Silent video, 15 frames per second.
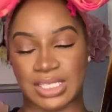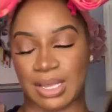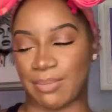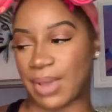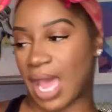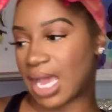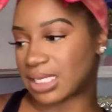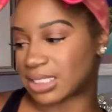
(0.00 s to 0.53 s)

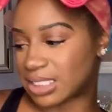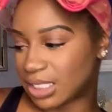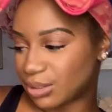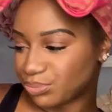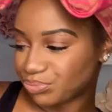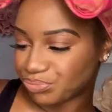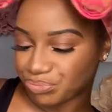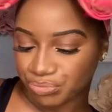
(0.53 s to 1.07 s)

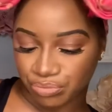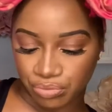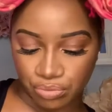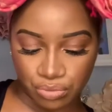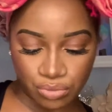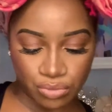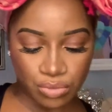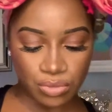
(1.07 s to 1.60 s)
unboxing.
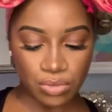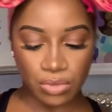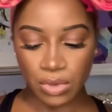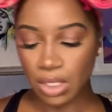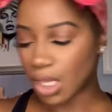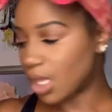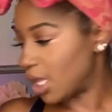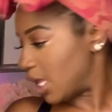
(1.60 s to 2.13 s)

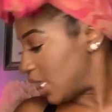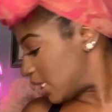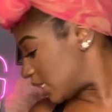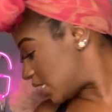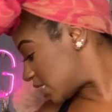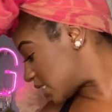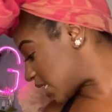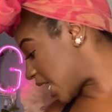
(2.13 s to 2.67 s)

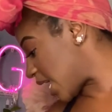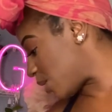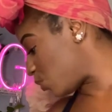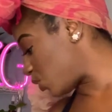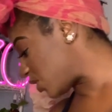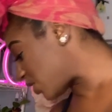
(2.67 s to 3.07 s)
This came